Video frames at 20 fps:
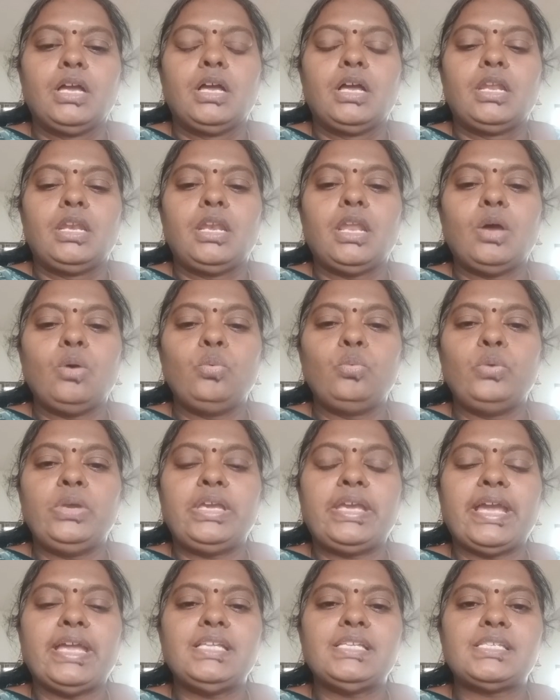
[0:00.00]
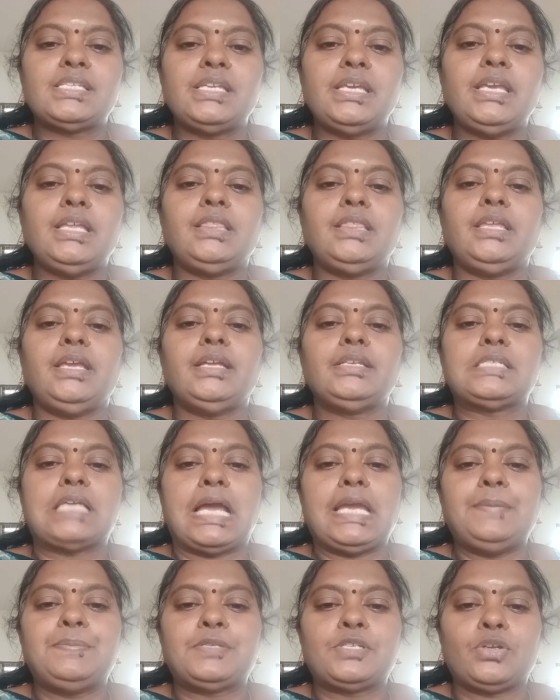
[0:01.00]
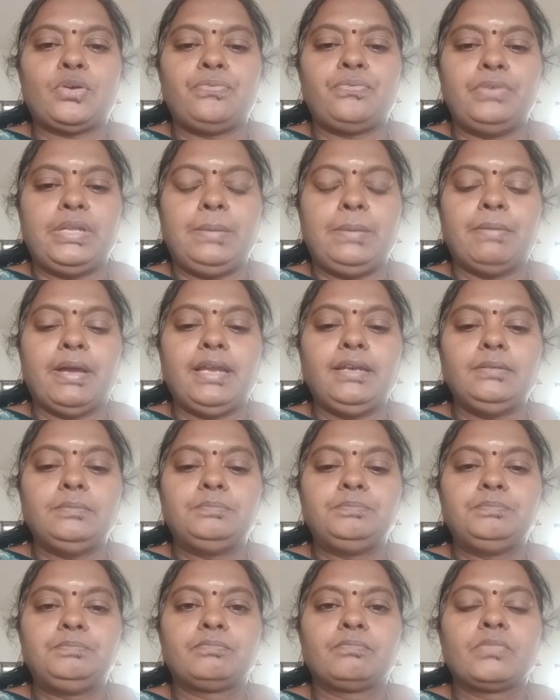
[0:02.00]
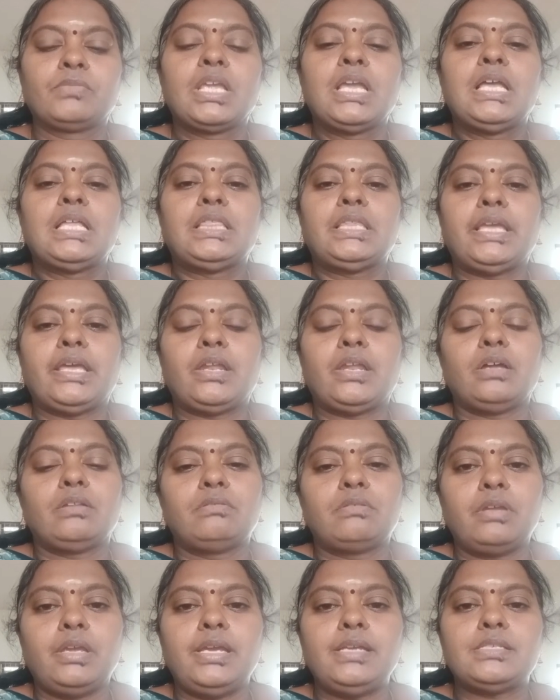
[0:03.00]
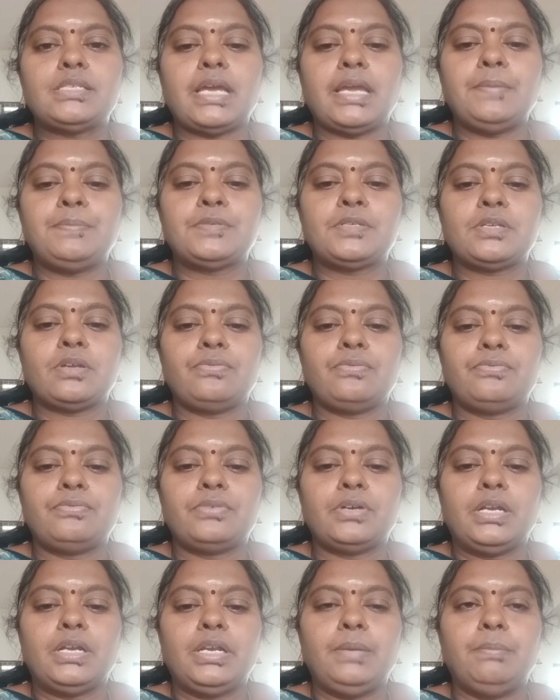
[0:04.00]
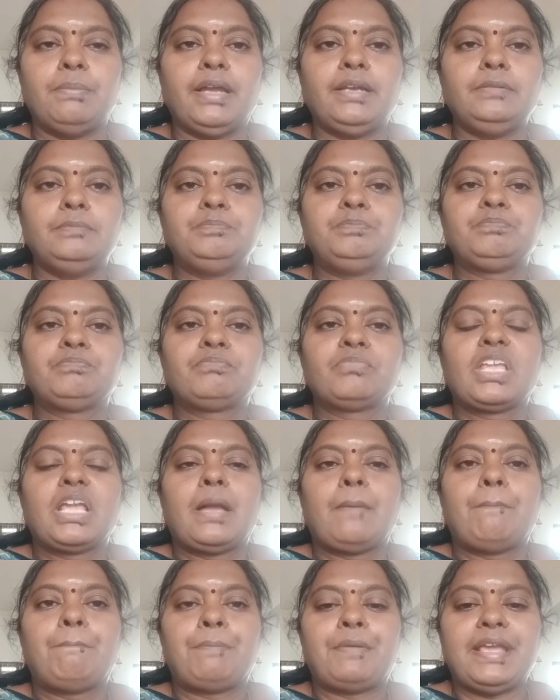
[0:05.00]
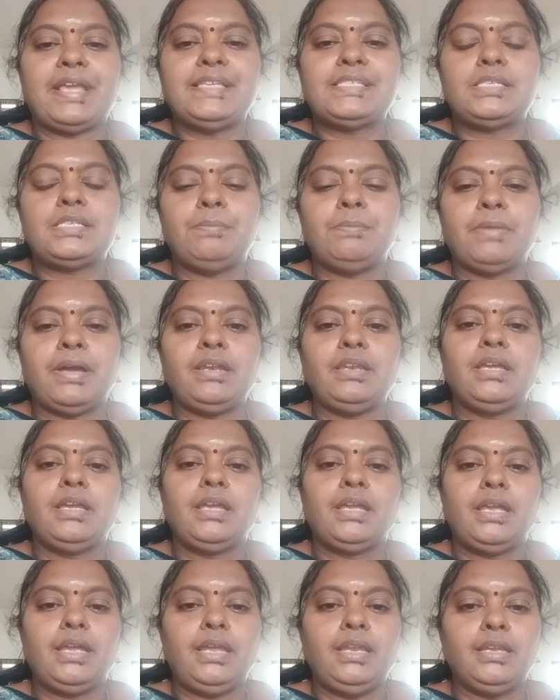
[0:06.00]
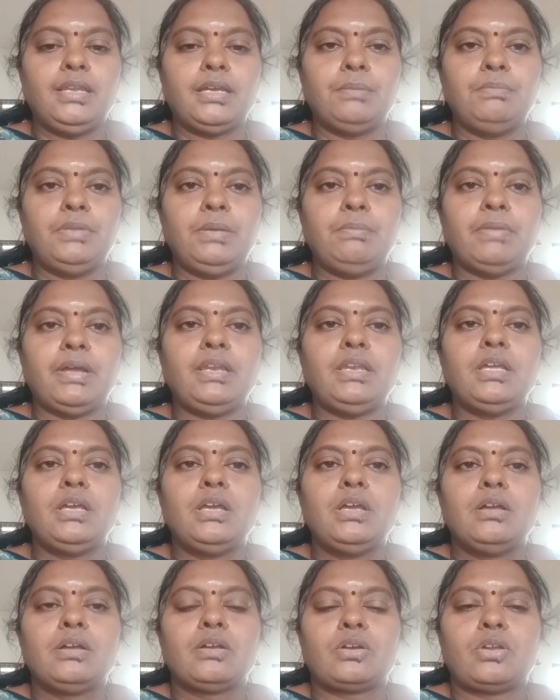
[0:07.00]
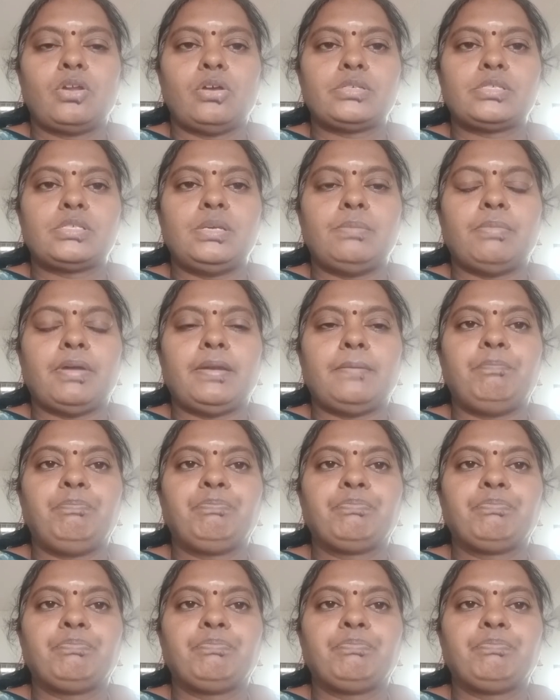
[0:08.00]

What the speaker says: Now we can see the types of demand. There are three types of demand: price demand, income demand, cross demand.